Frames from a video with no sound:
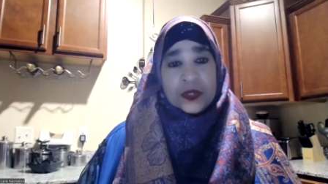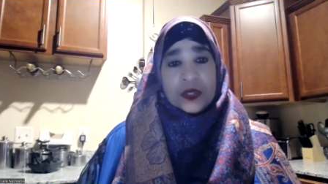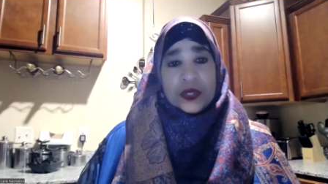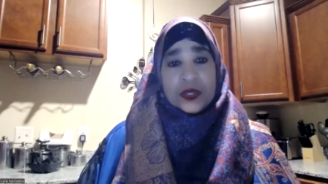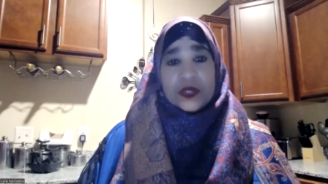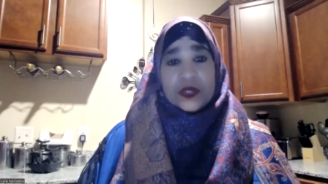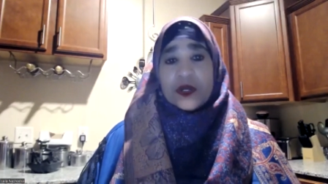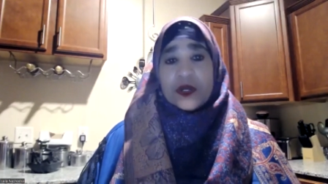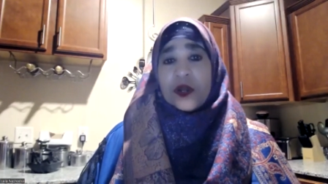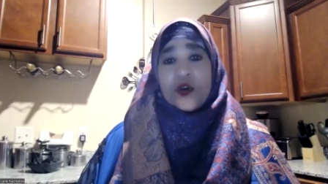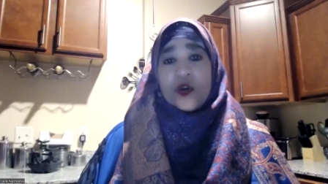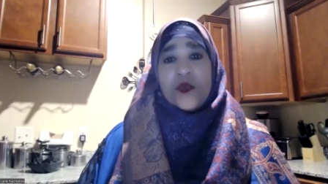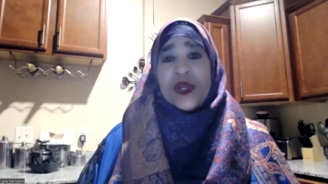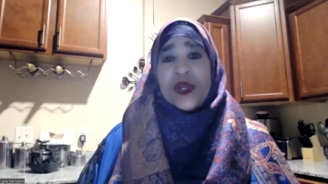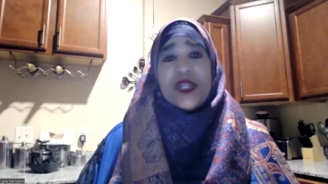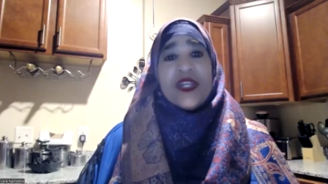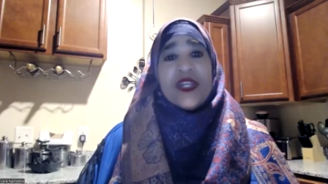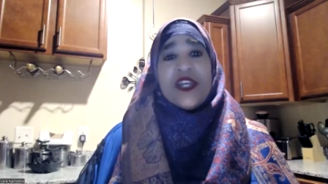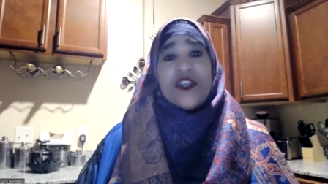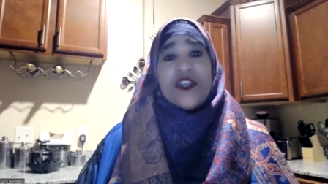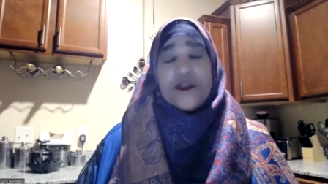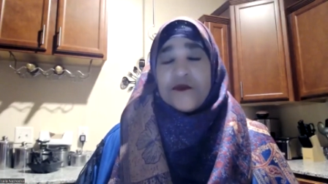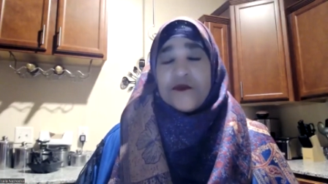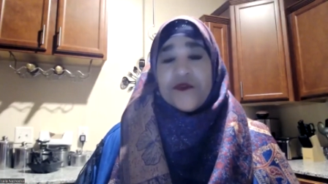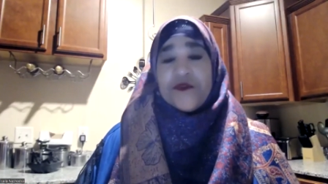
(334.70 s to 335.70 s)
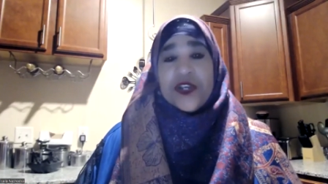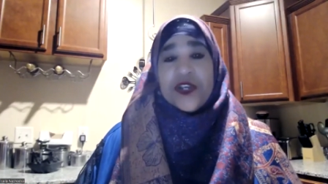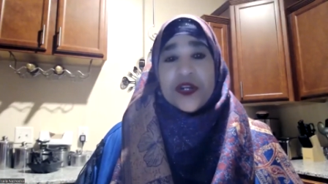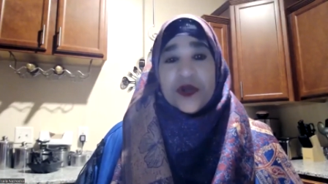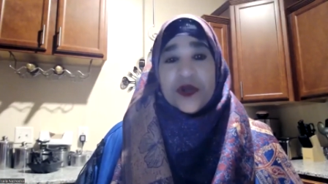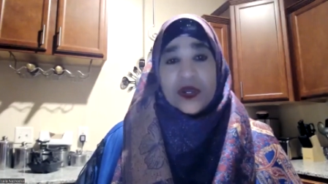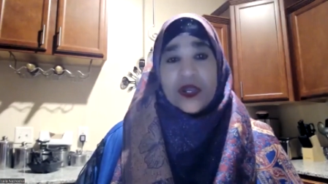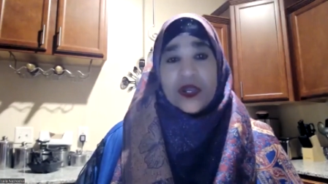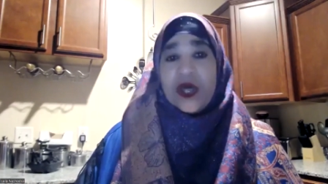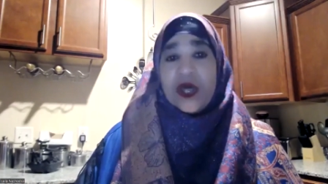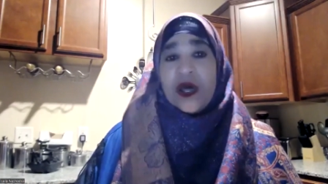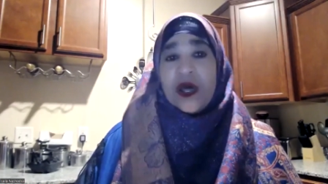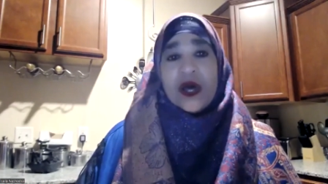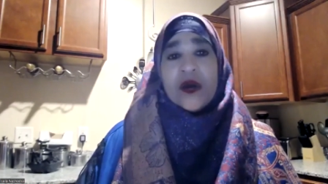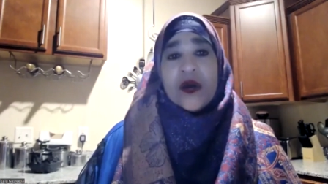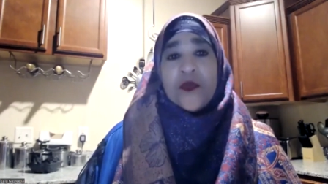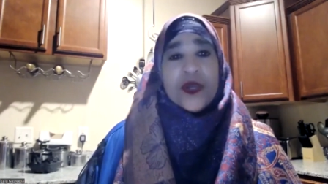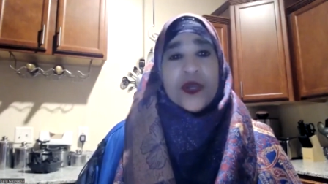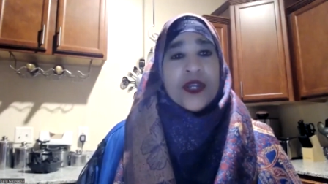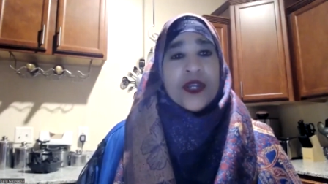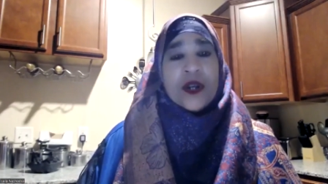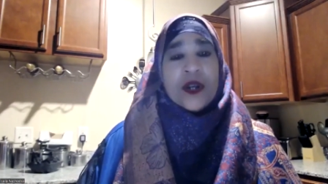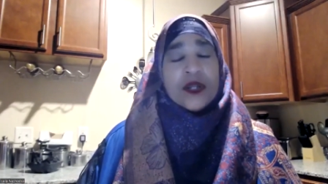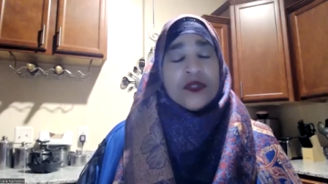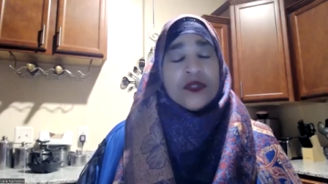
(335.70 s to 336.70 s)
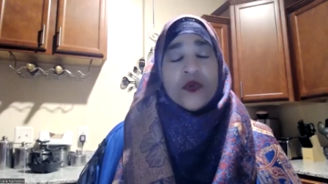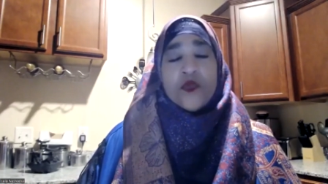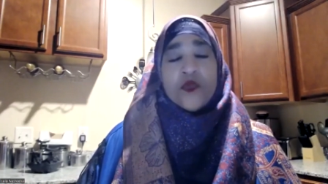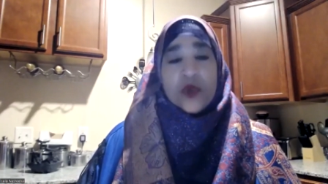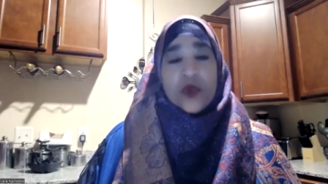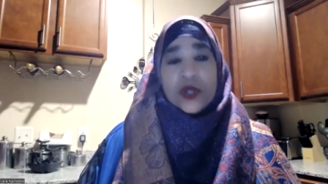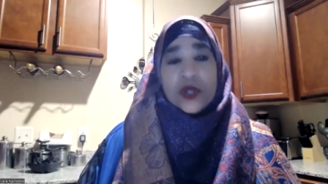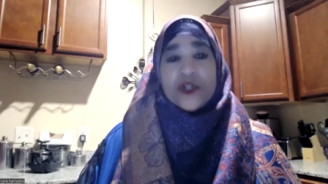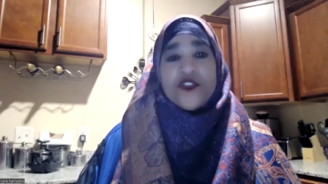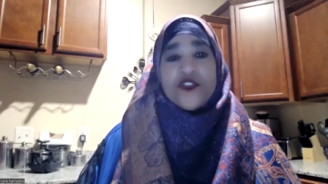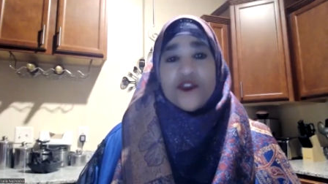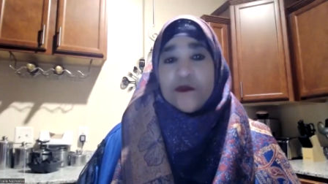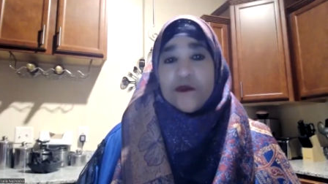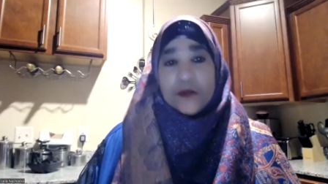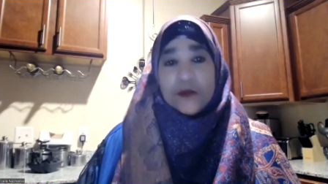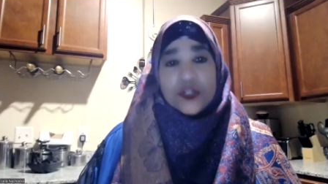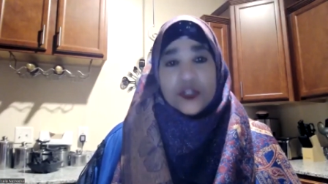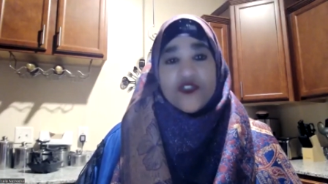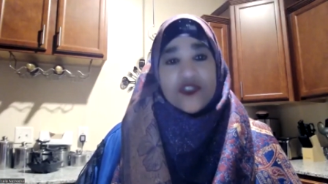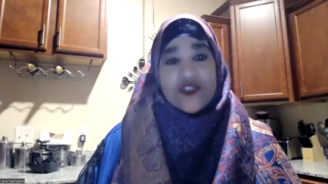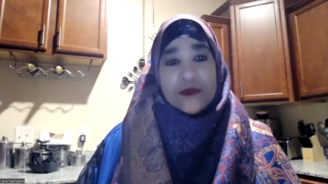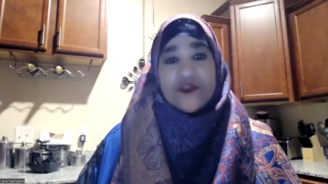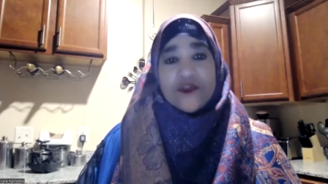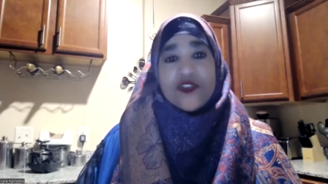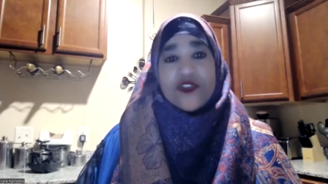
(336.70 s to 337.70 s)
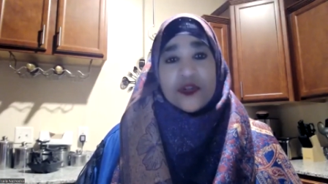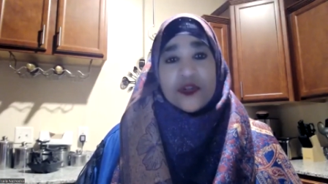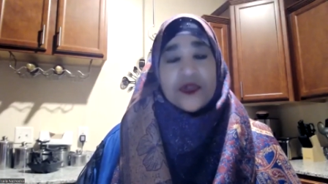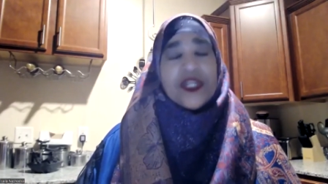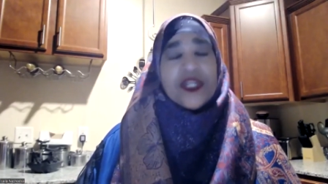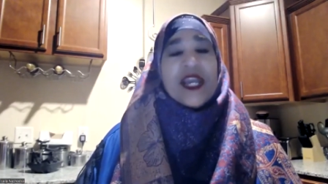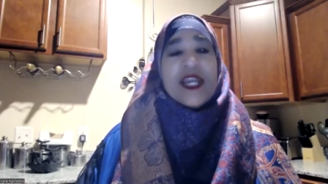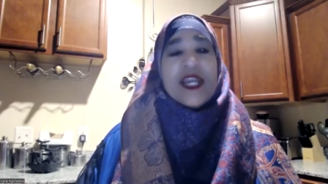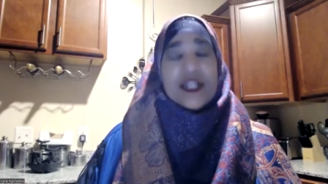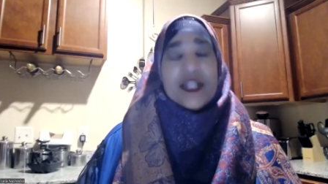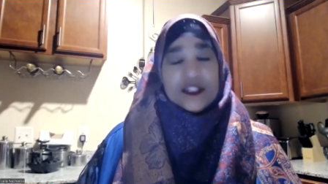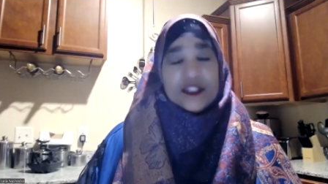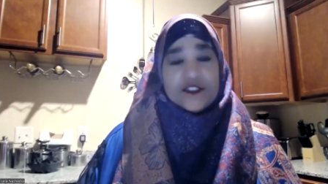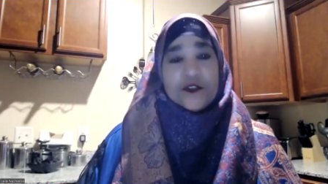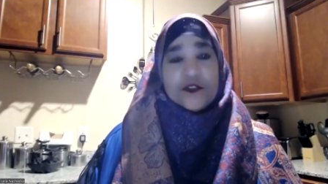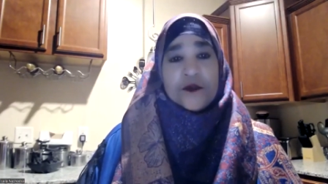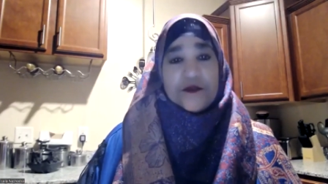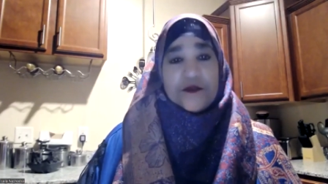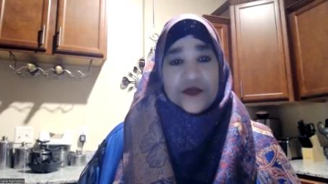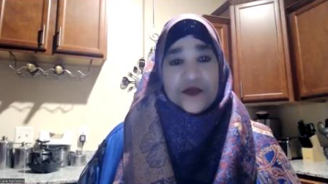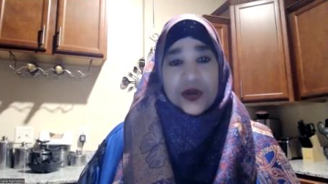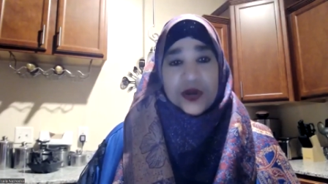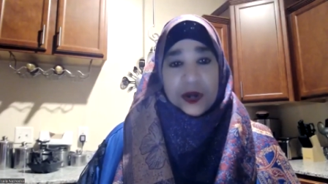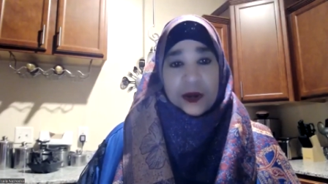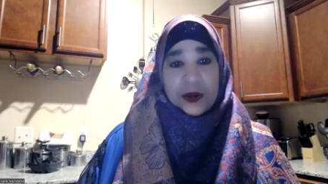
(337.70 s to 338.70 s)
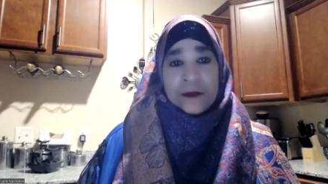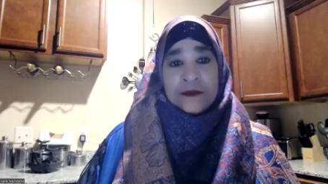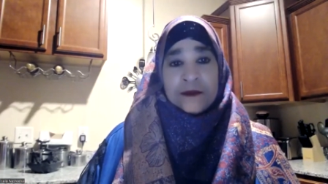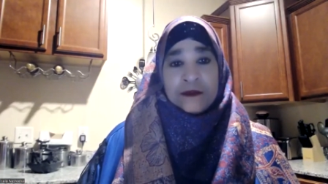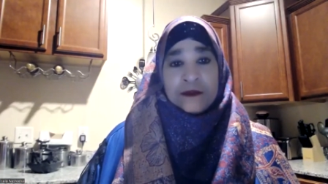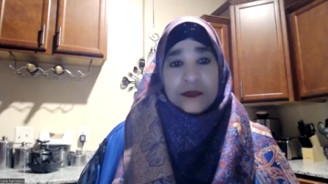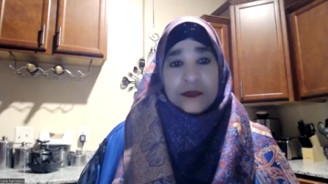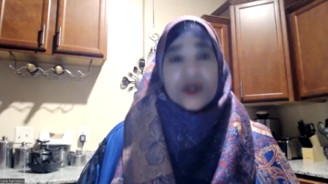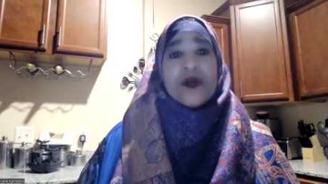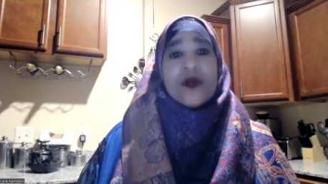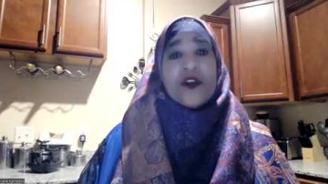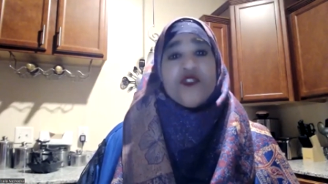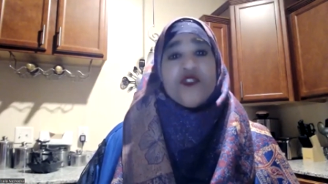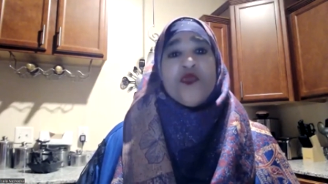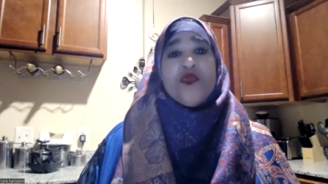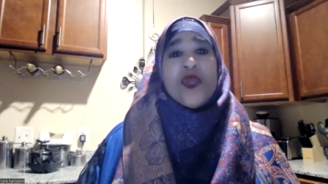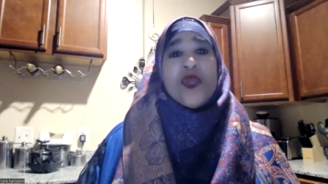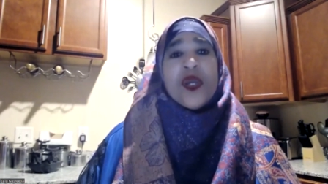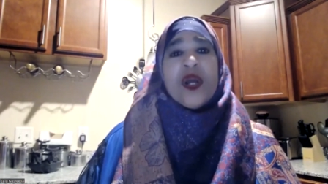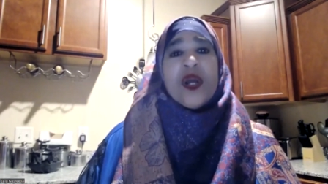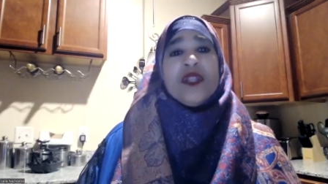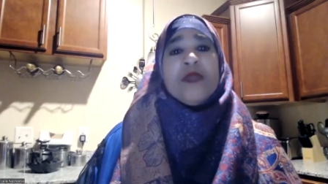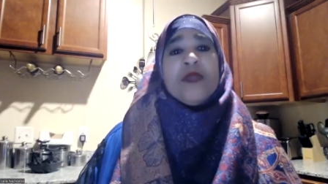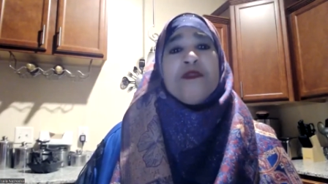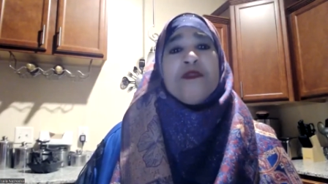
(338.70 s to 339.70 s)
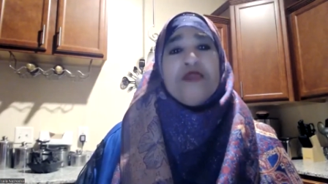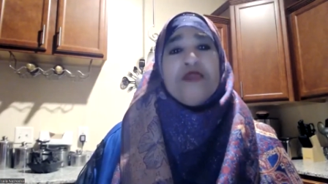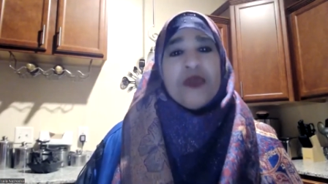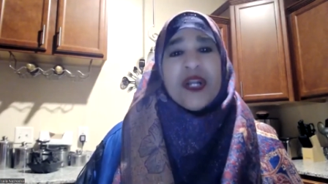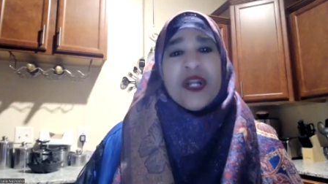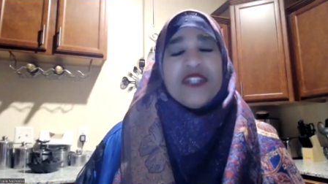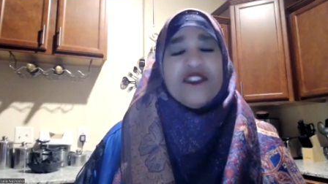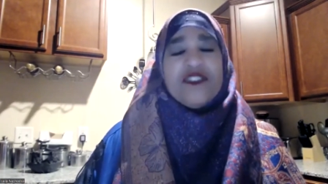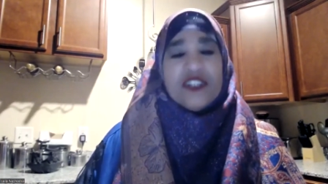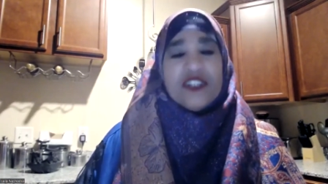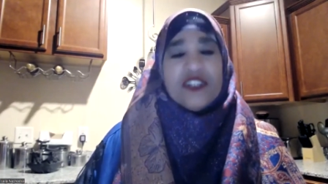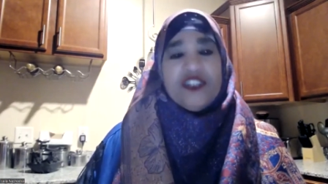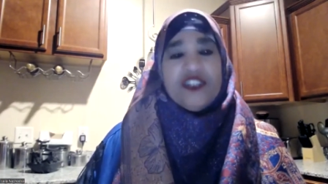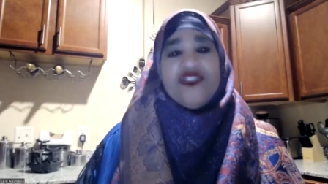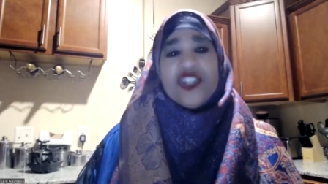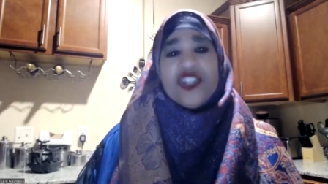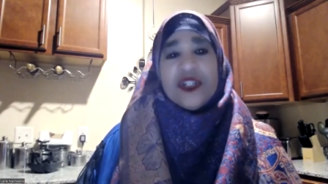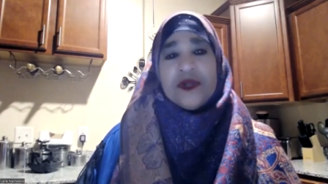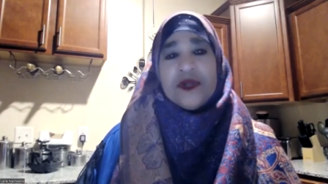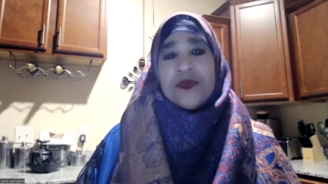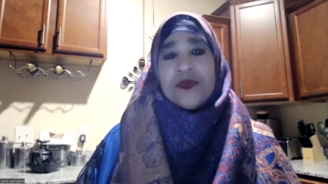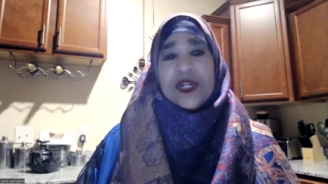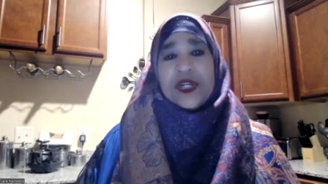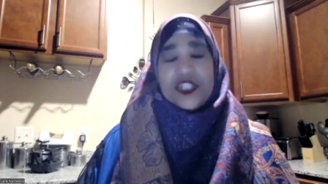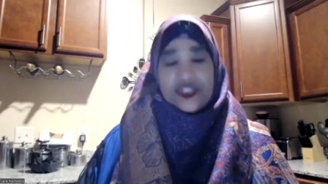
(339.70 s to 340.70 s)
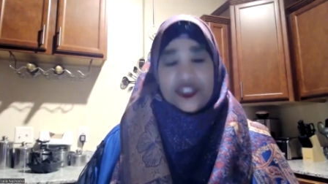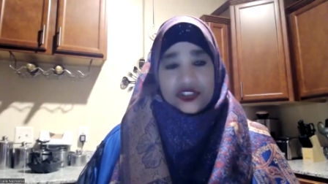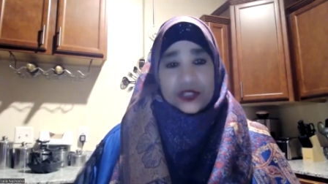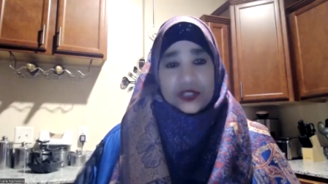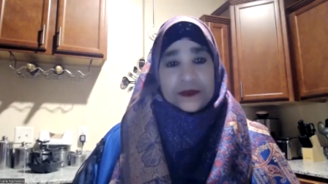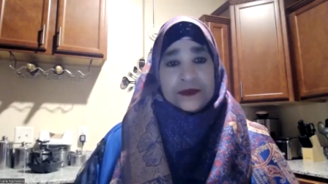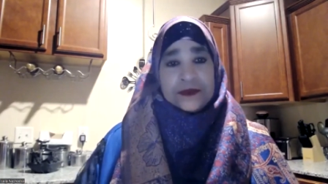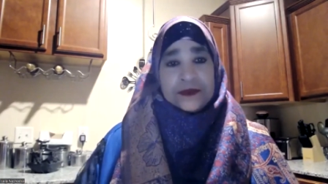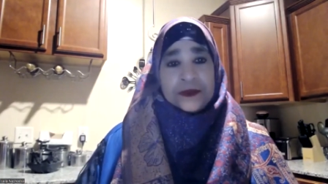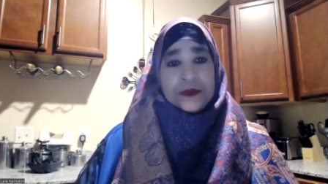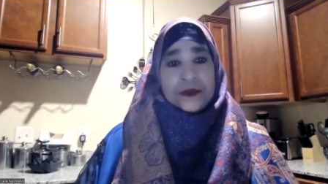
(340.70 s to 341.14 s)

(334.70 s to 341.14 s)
You know, we need to fear Allah. We are the worst Muslims created so far because we are the present generation